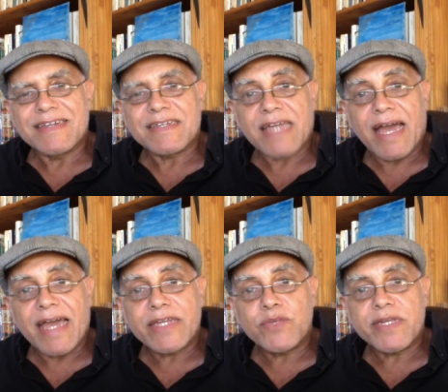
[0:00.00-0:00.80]

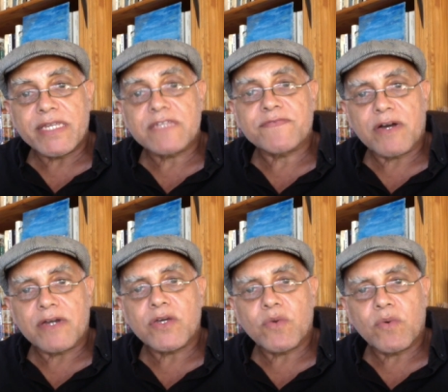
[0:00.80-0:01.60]
died when his
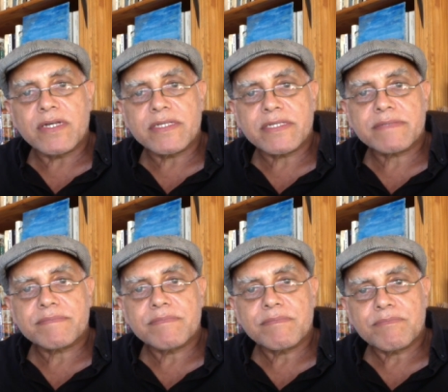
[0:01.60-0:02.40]
father was
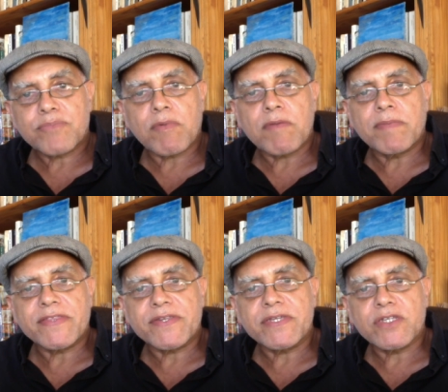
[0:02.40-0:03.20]
probably
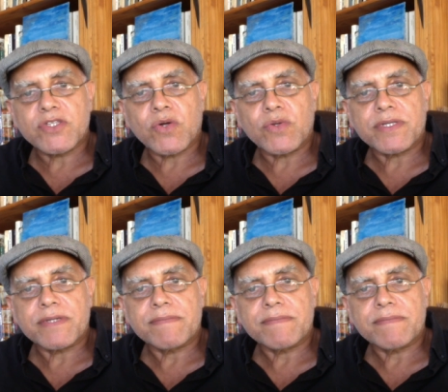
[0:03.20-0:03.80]
3 years old,